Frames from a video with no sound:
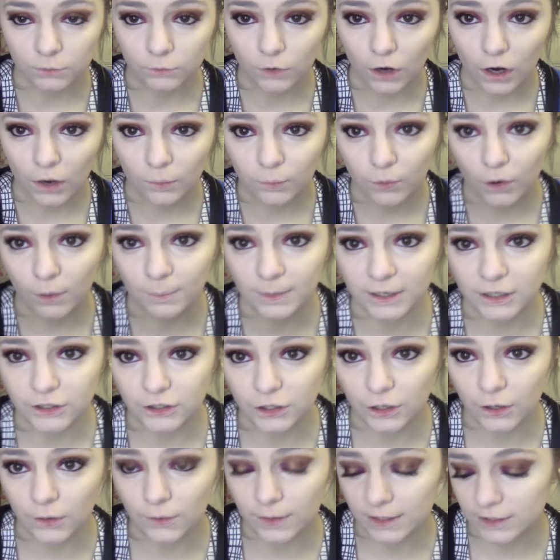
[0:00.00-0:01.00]
what I'll probably do
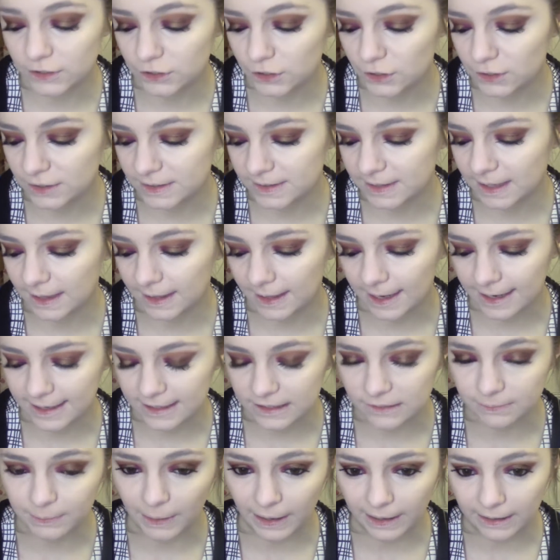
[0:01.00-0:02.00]
is use the
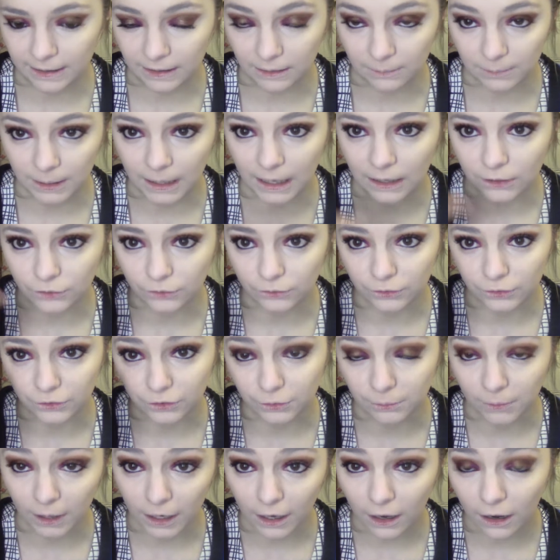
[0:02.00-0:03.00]
Lace Baking Powder under
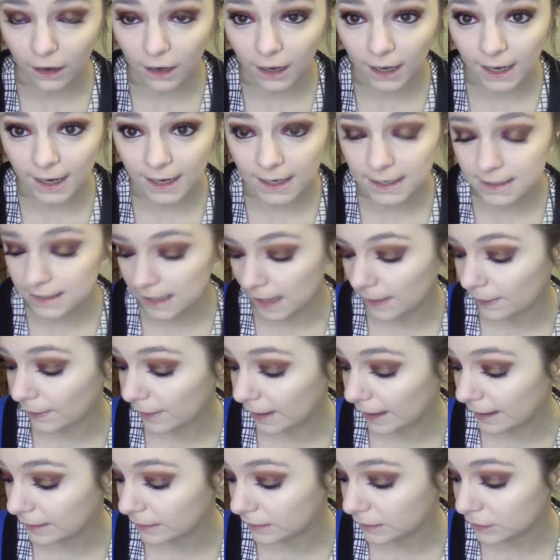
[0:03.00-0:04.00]
my eyes and
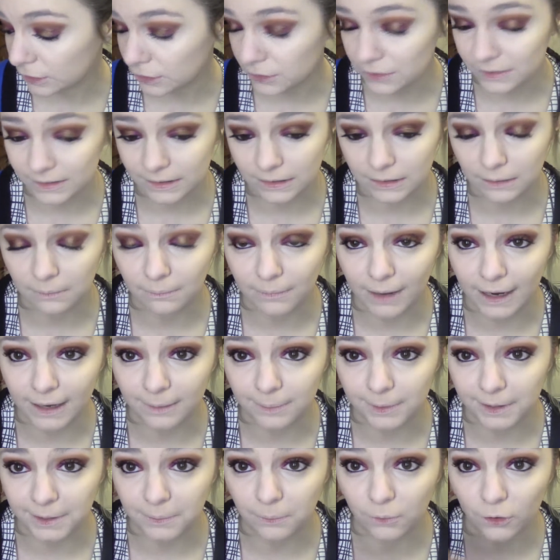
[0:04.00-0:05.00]
then use the
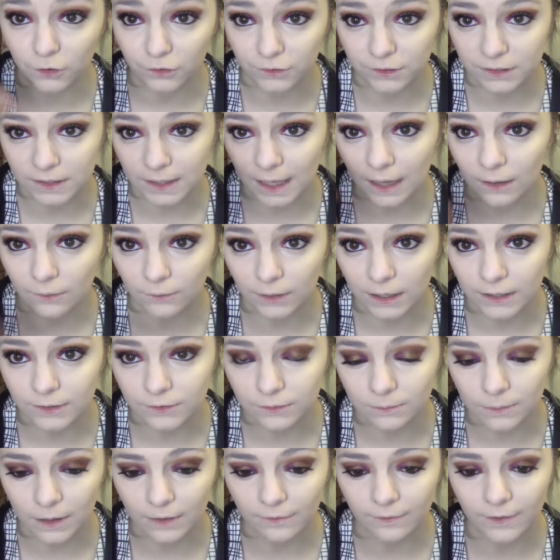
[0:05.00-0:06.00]
Maybelline one to set the rest
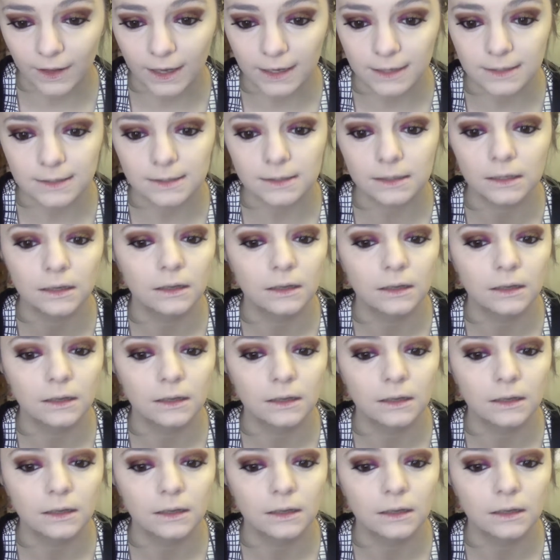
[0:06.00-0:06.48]
of my face.